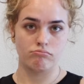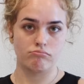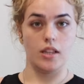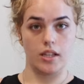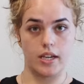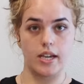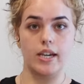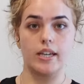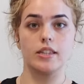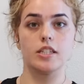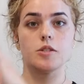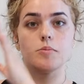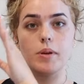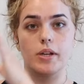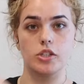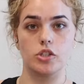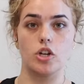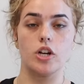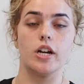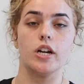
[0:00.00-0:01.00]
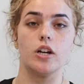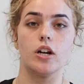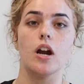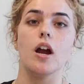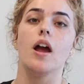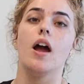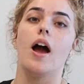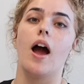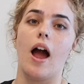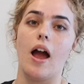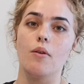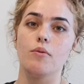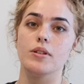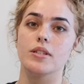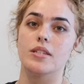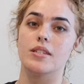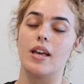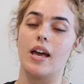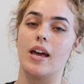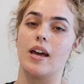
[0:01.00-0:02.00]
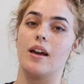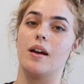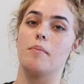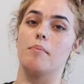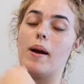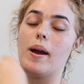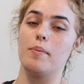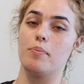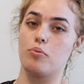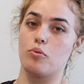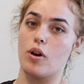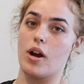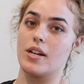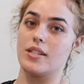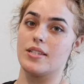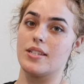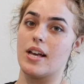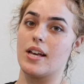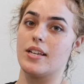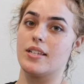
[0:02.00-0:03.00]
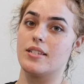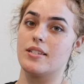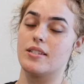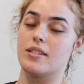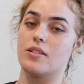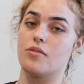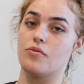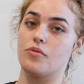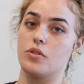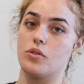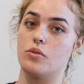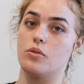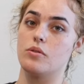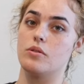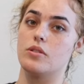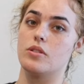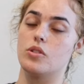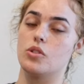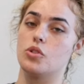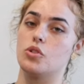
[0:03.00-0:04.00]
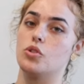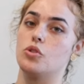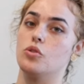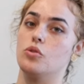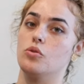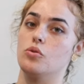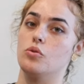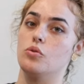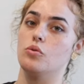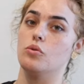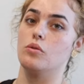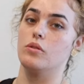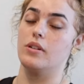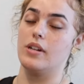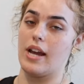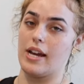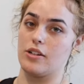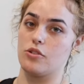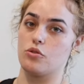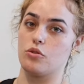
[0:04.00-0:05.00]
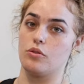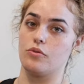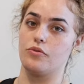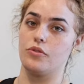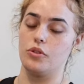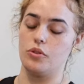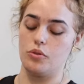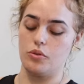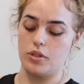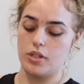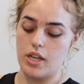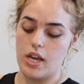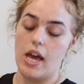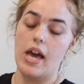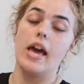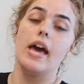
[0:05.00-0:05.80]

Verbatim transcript: Looking at this picture here, I would say my processed foods to natural foods,